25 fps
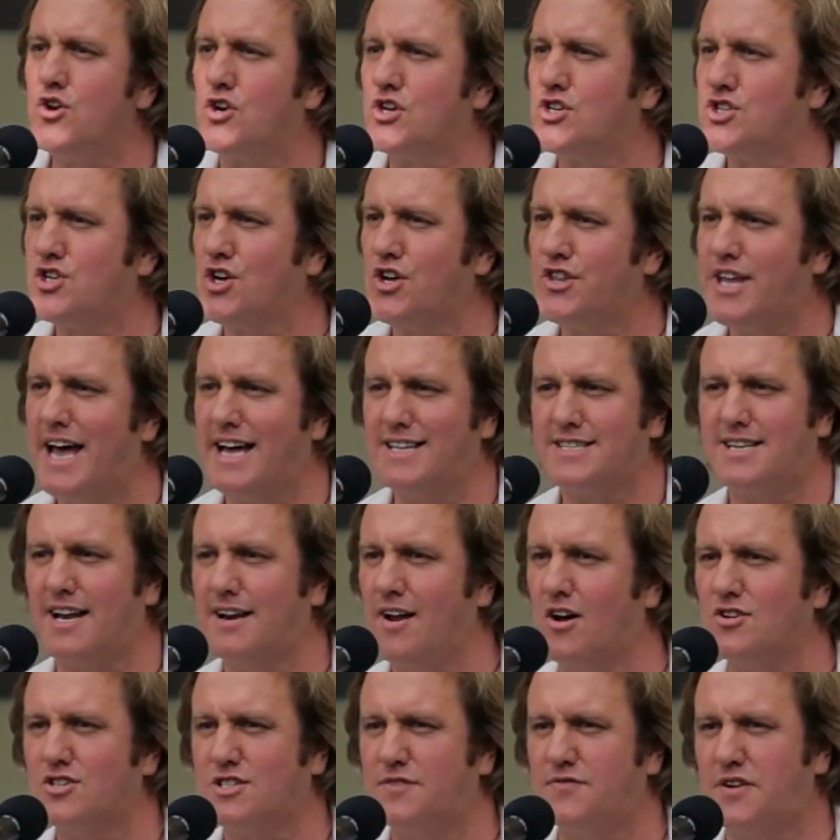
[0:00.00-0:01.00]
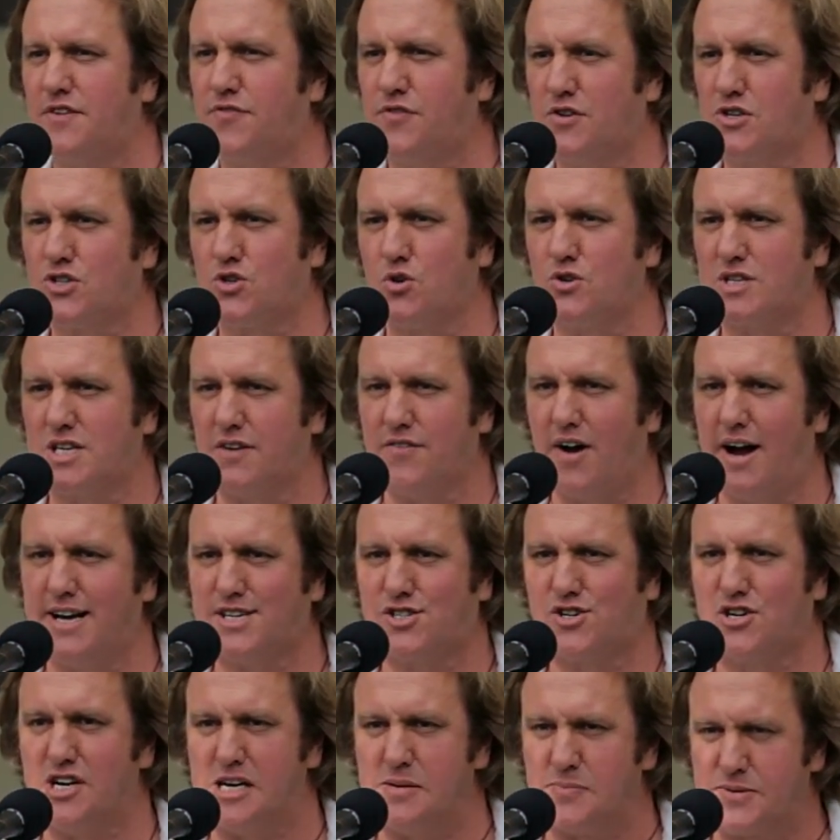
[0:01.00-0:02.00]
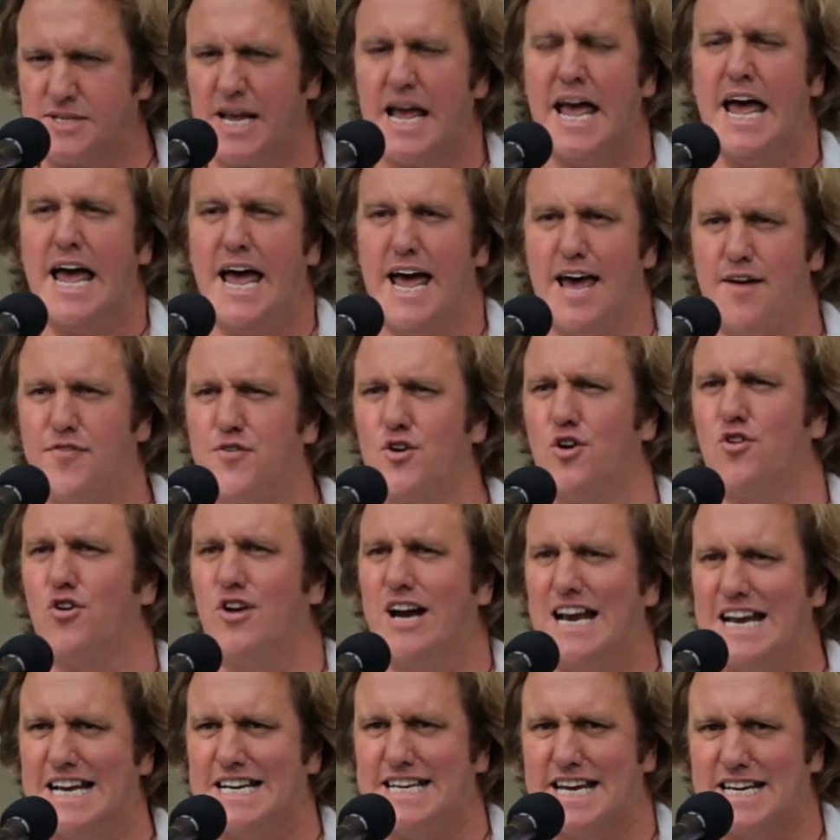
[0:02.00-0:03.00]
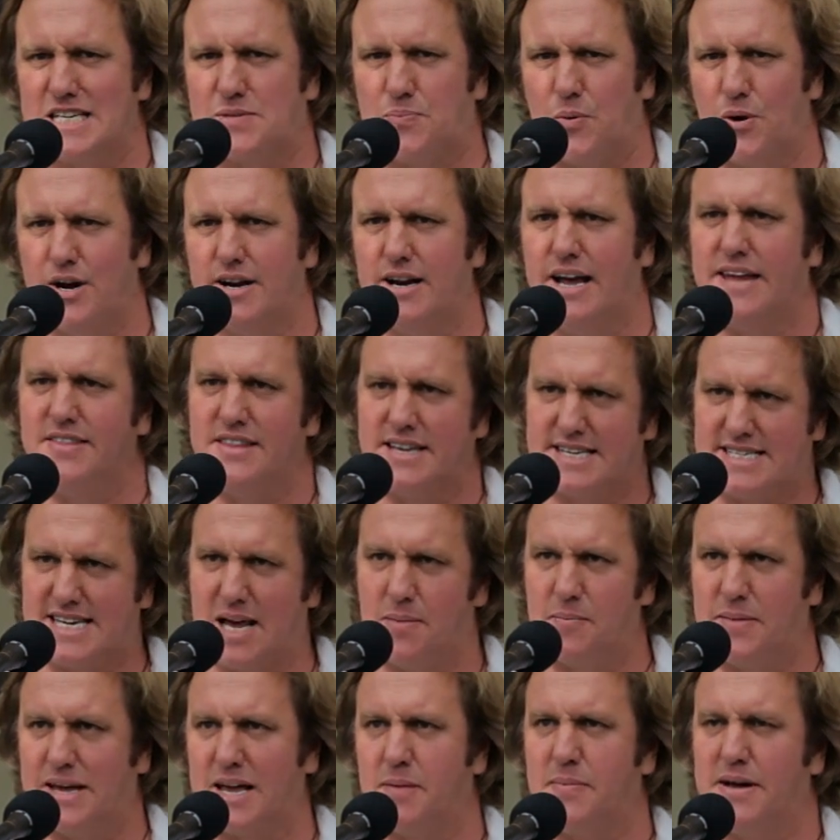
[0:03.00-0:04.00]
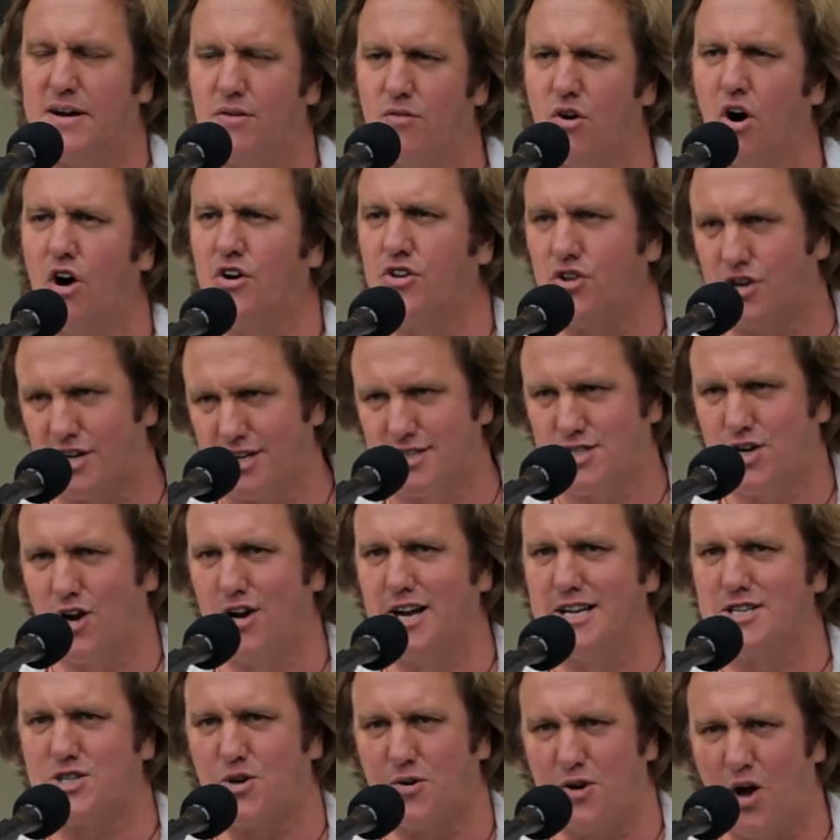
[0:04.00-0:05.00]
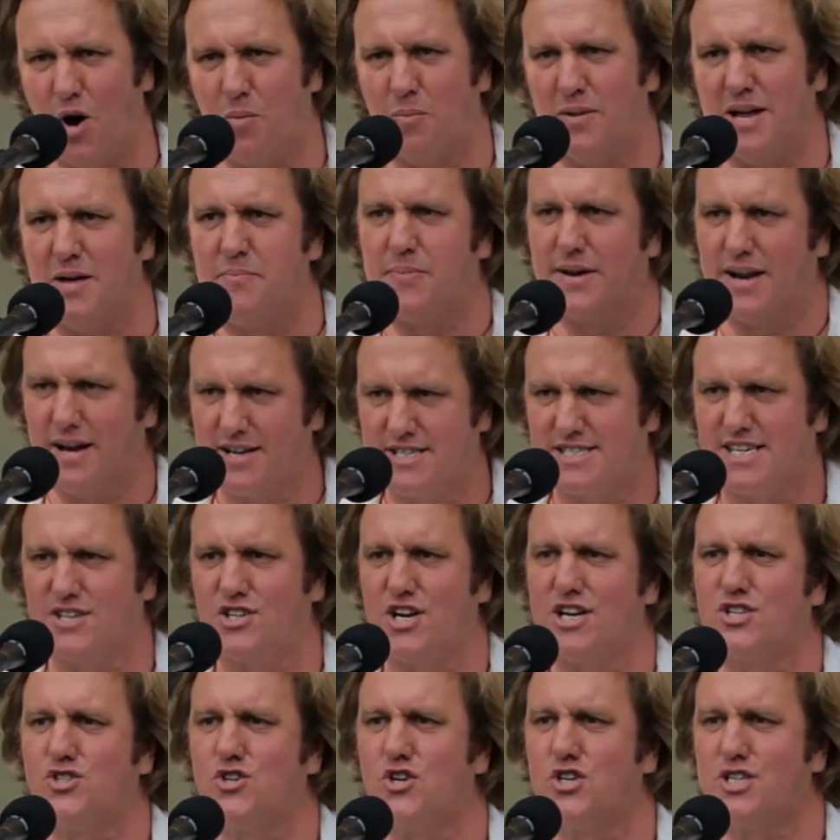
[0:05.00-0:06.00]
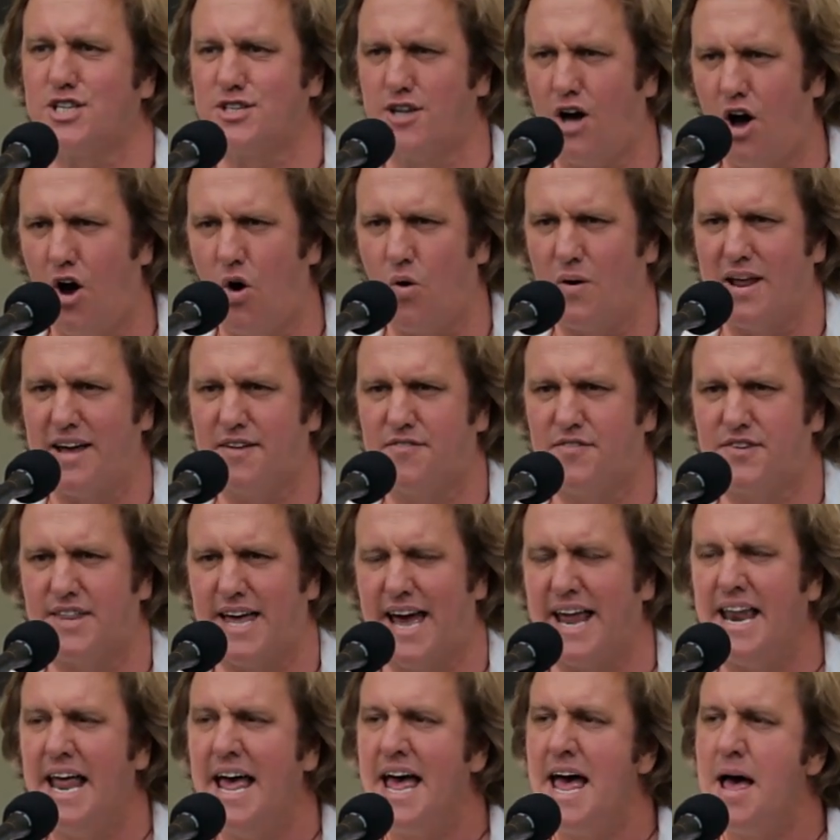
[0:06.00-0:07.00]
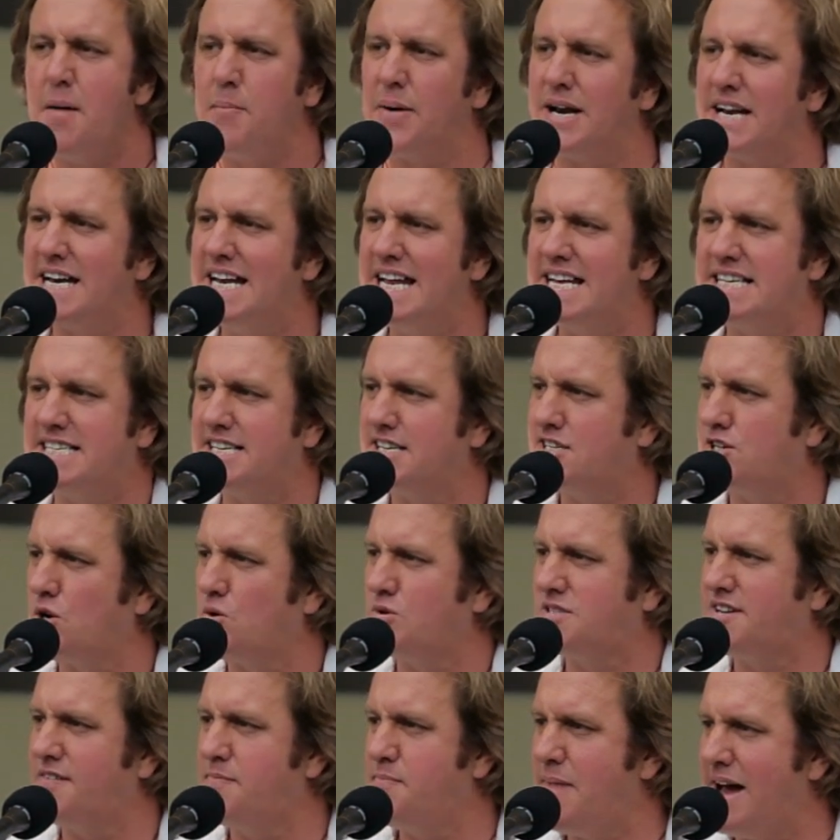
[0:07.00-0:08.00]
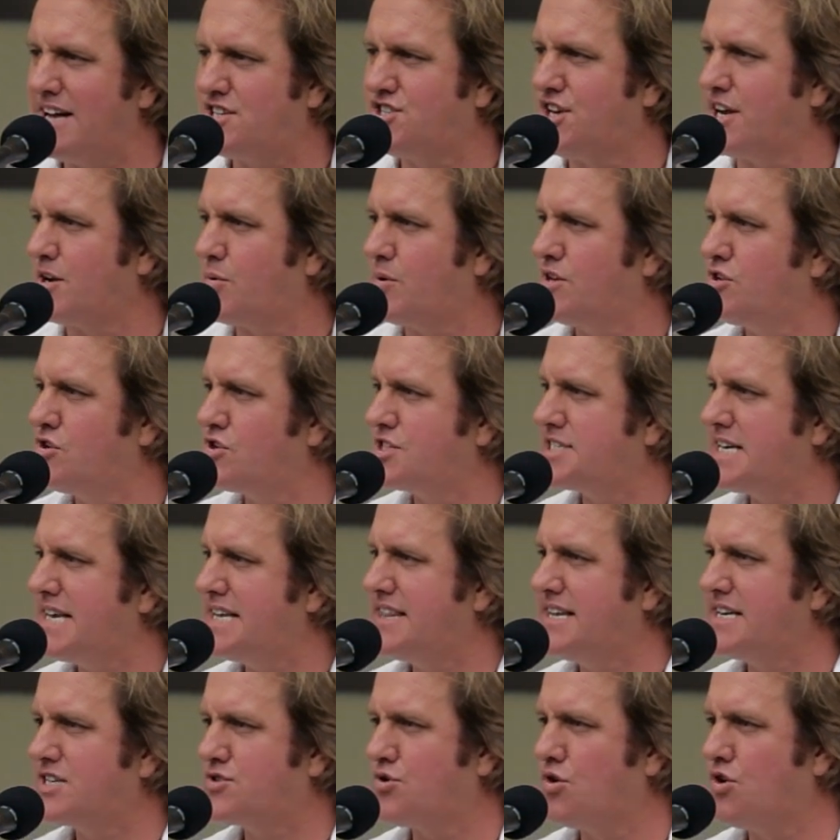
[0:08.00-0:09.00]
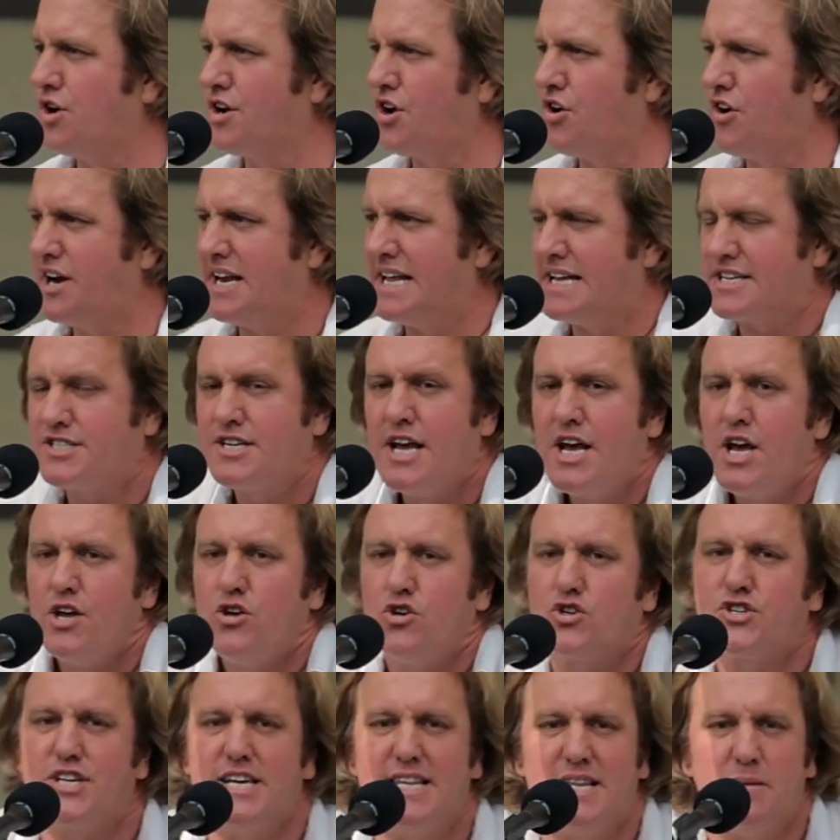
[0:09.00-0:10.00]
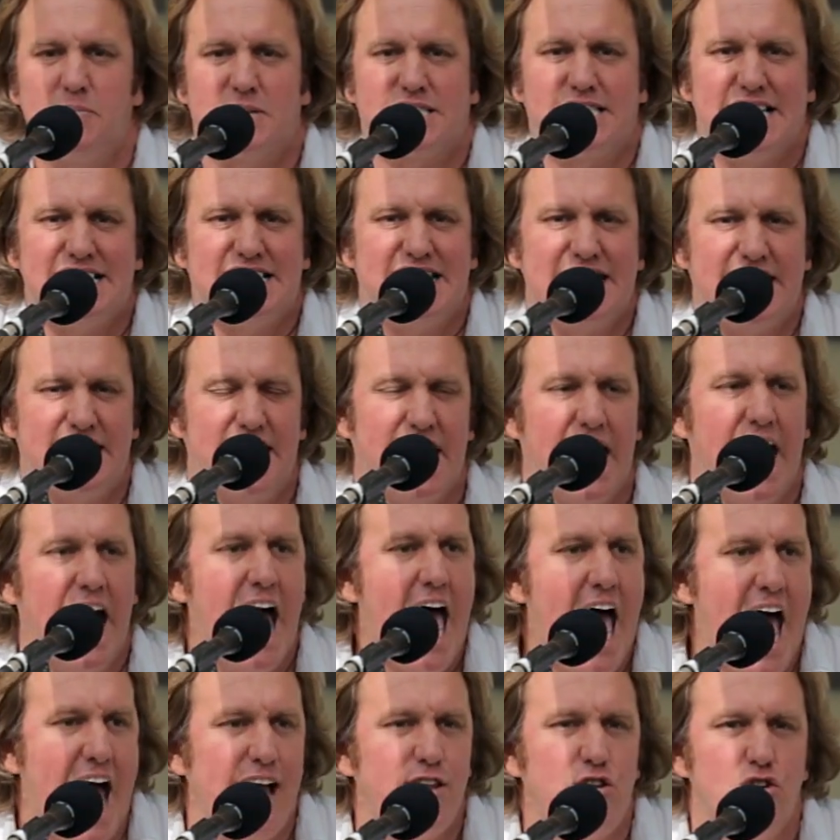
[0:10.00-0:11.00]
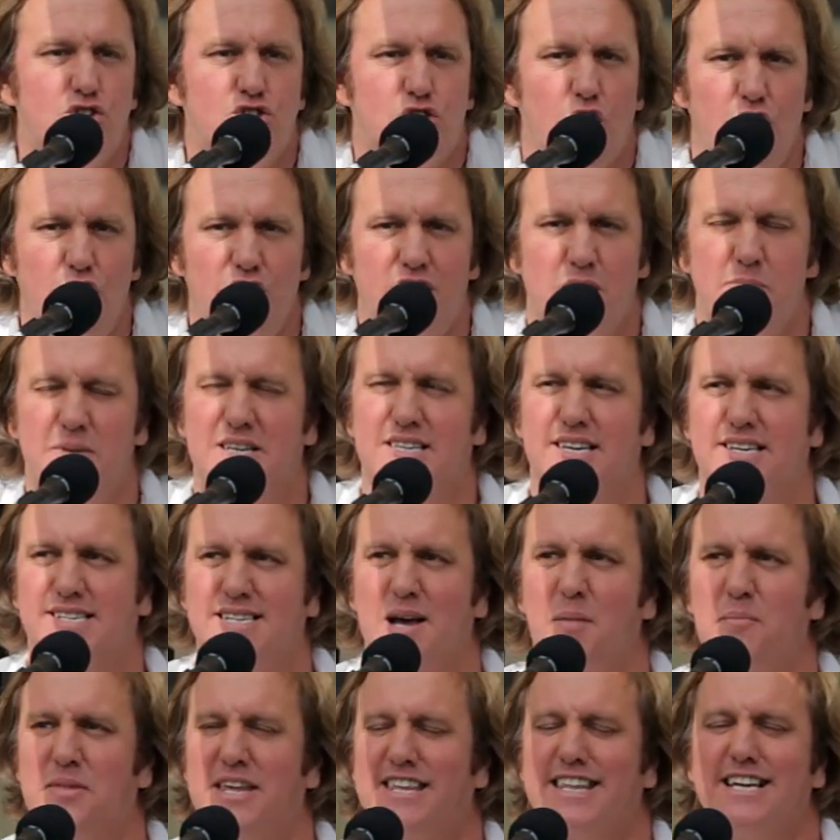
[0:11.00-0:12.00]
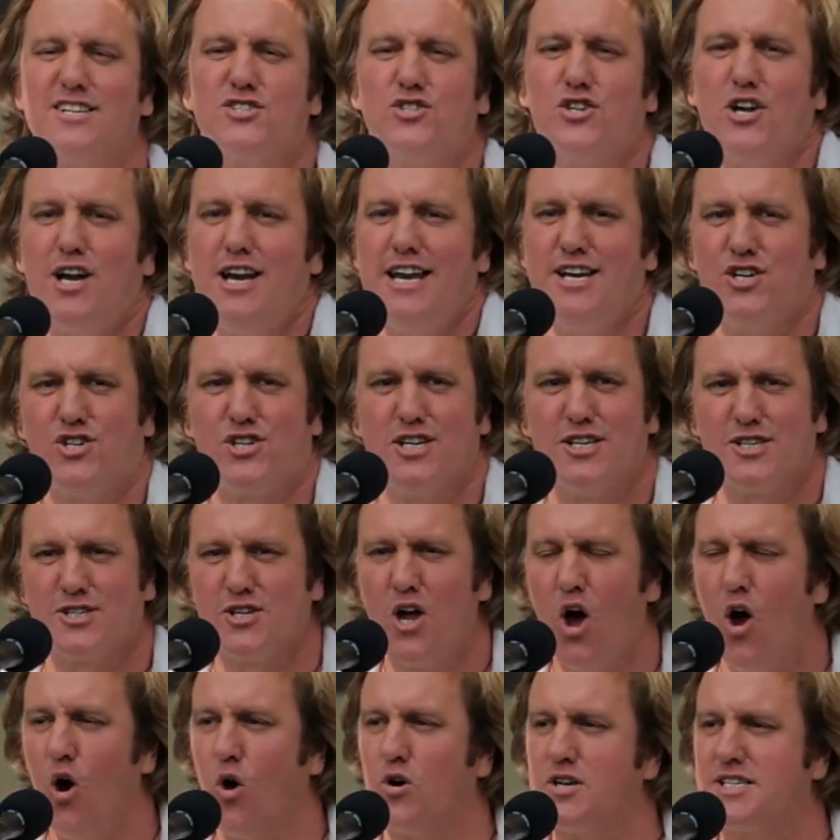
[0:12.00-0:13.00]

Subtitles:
can turn that into lots of different sorts of ice creams. If you're really desperate and there's something a bit wrong, you can turn it into an omelette, but I'd suggest using the whole egg for that. But it is a sort of magic. When you see these raw ingredients, you see them sitting there, and you turn them into something that's delicious or